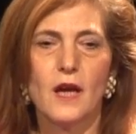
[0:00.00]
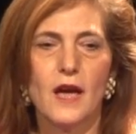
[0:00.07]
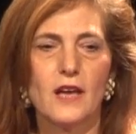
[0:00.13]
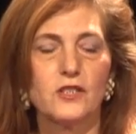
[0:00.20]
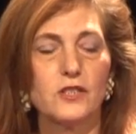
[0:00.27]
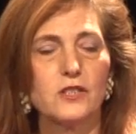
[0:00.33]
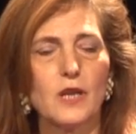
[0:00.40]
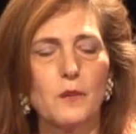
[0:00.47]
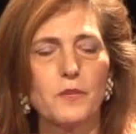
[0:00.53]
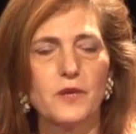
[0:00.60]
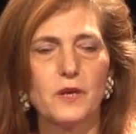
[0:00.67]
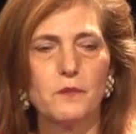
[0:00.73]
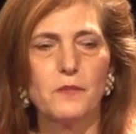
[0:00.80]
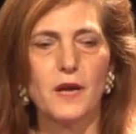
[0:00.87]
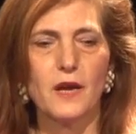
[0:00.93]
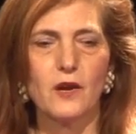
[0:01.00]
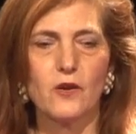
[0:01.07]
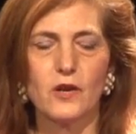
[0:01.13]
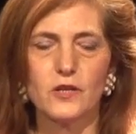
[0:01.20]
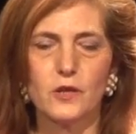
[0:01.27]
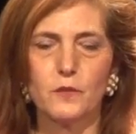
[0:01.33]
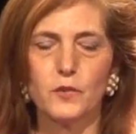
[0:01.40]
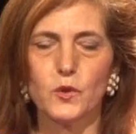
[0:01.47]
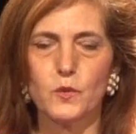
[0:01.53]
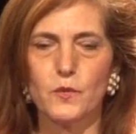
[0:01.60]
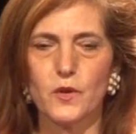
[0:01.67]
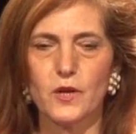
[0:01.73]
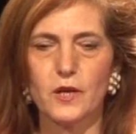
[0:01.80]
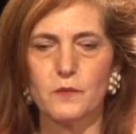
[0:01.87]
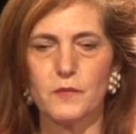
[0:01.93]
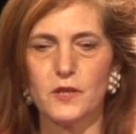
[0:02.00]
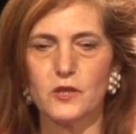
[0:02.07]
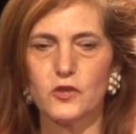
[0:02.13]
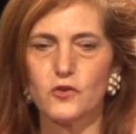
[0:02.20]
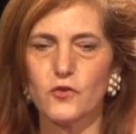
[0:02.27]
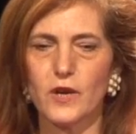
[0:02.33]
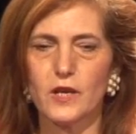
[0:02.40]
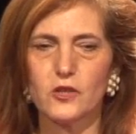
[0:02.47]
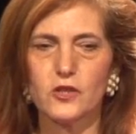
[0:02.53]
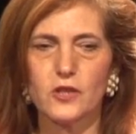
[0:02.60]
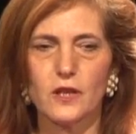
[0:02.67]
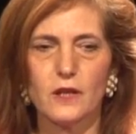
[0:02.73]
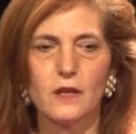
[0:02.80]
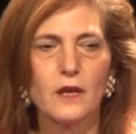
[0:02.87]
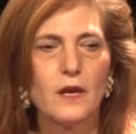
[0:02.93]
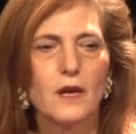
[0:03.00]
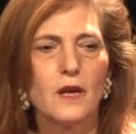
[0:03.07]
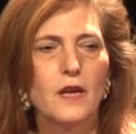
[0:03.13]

as a deputy mayor in the Bloomberg administration.